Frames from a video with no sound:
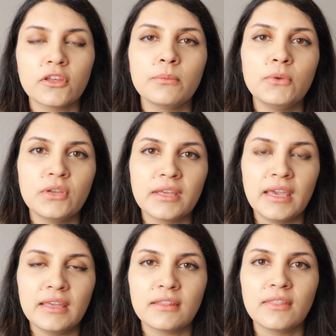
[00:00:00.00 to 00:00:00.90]

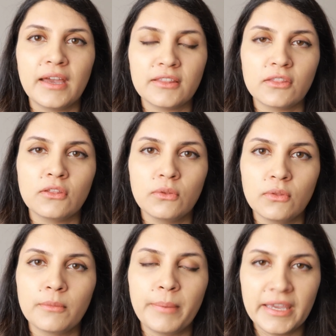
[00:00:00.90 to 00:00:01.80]
communicate that
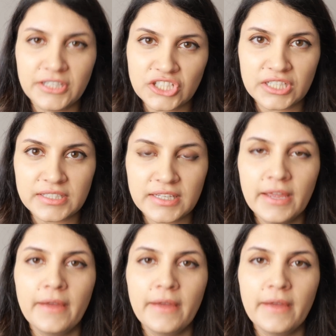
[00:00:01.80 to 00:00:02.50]
to the patient.